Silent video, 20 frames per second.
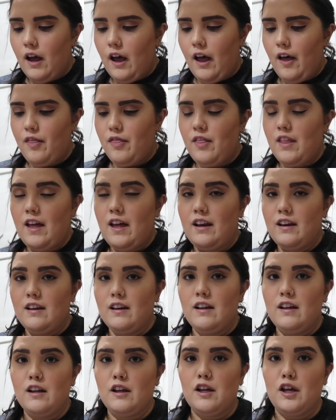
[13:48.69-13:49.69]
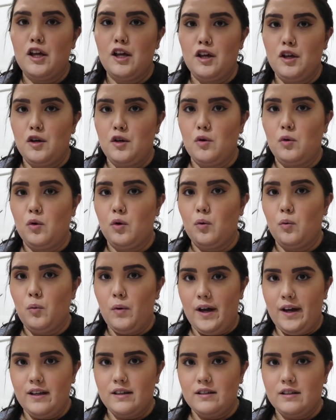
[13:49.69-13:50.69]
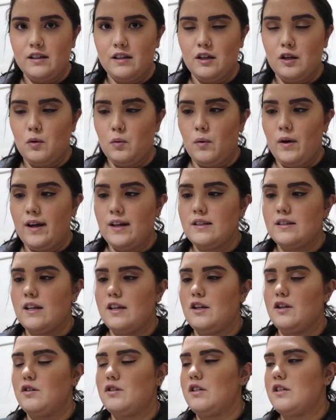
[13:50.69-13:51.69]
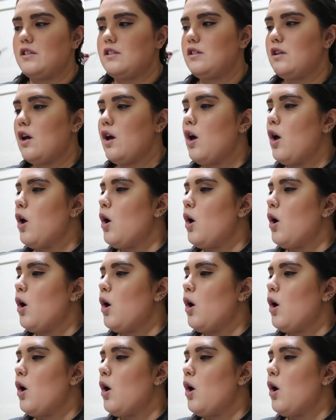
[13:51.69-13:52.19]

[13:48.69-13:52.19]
And then you wait. You wait and you just